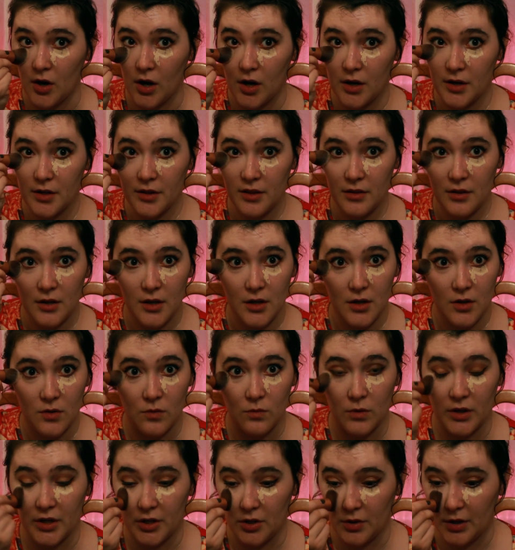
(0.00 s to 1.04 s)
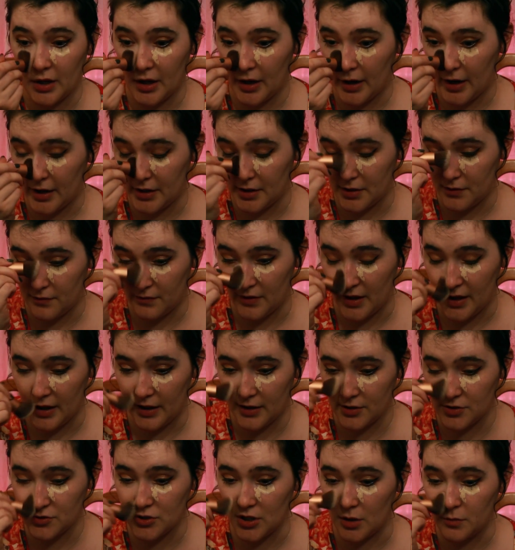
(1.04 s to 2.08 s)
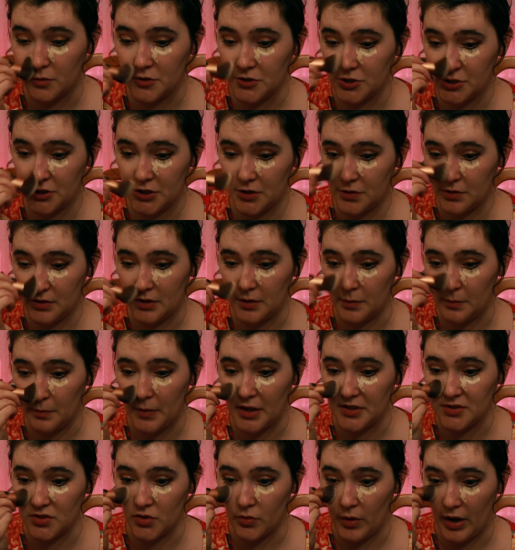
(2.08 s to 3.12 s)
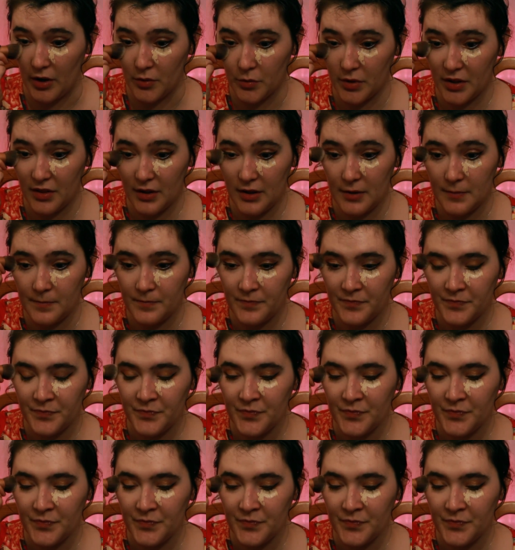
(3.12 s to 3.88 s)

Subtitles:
Hearth where you can kind of like troubleshoot and mess around with it.